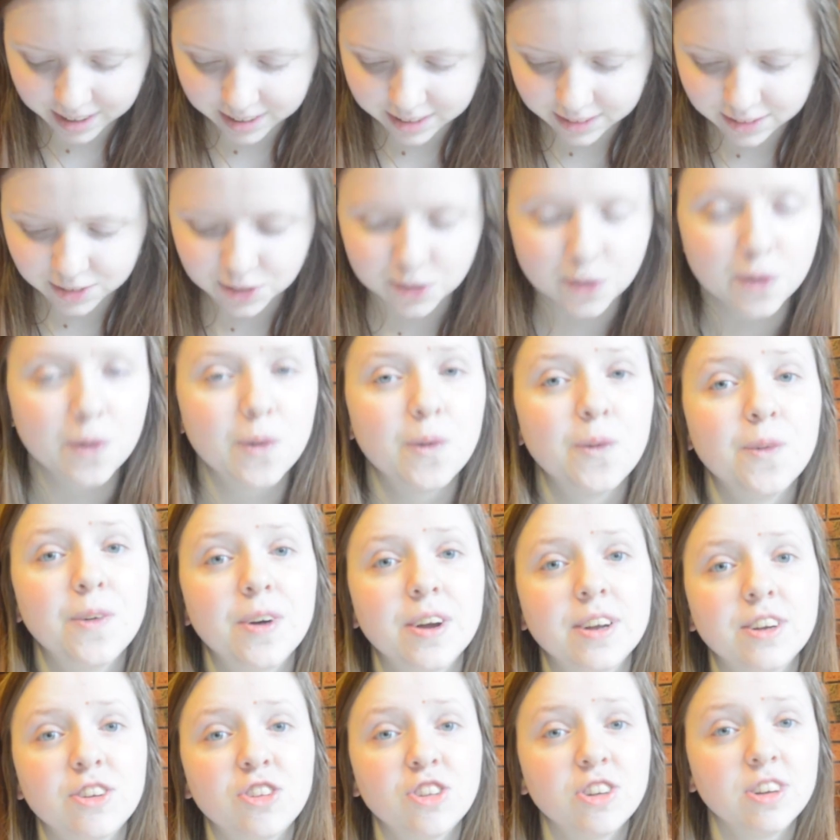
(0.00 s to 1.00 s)
So
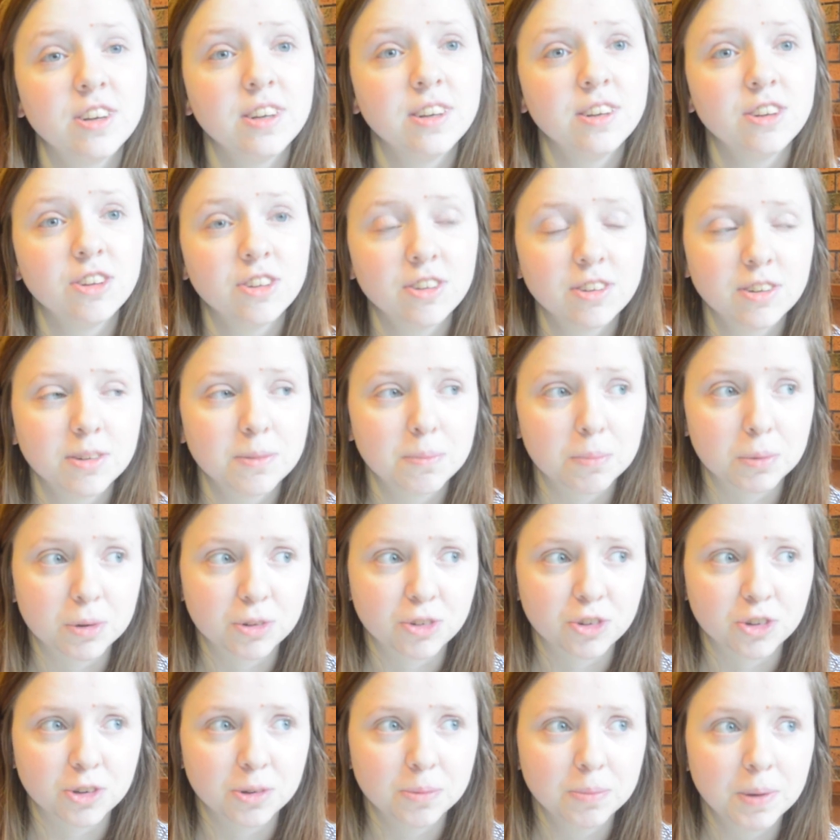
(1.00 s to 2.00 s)
she used to
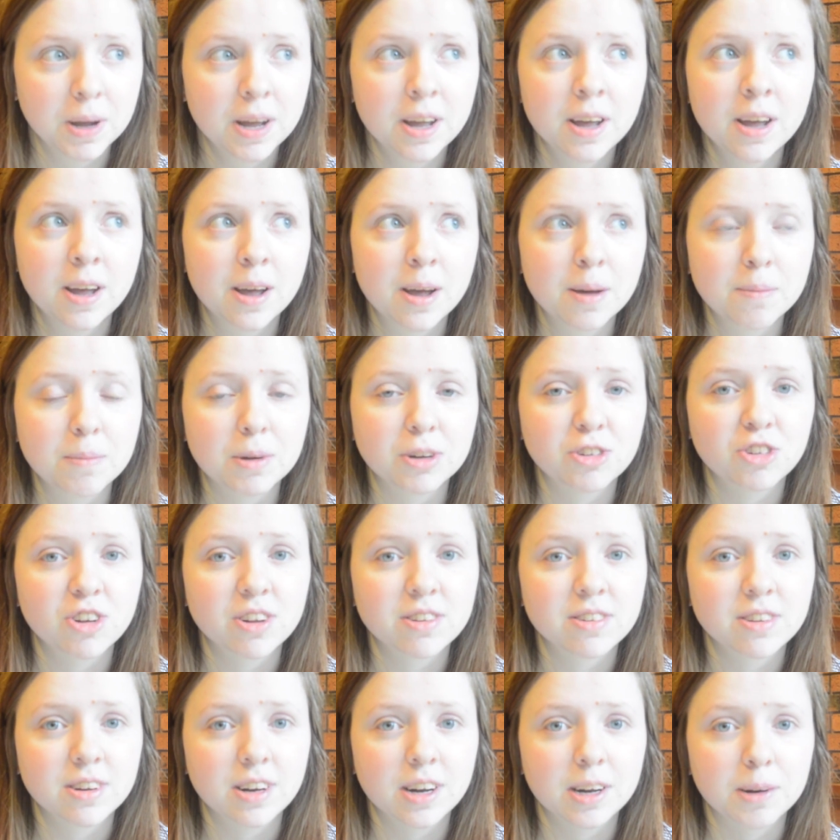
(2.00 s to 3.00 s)
booktube, but she
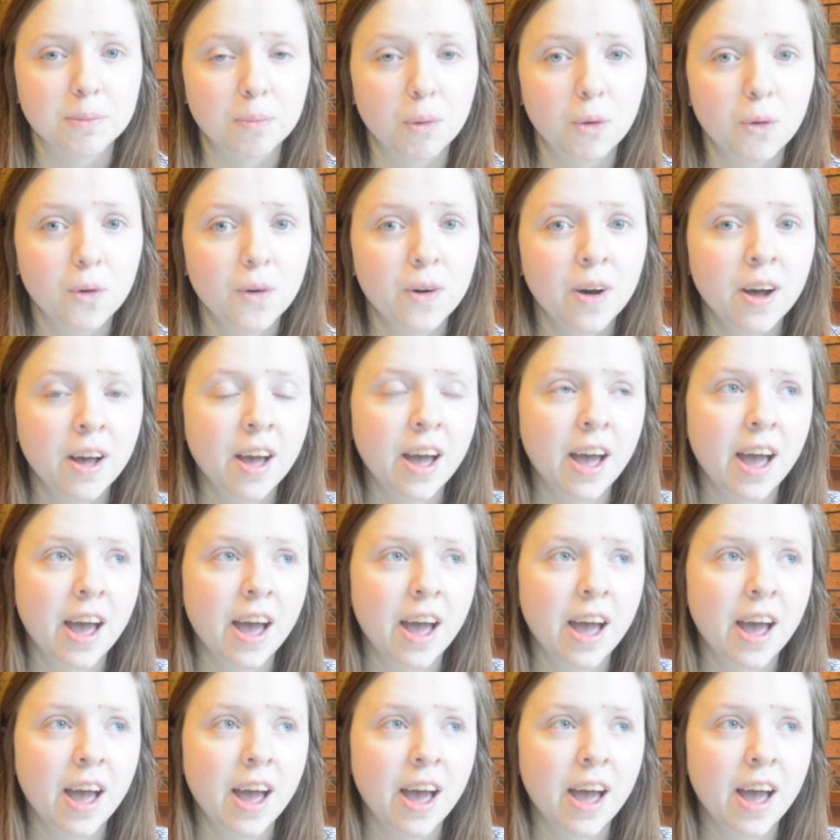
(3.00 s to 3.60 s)
doesn't anymore,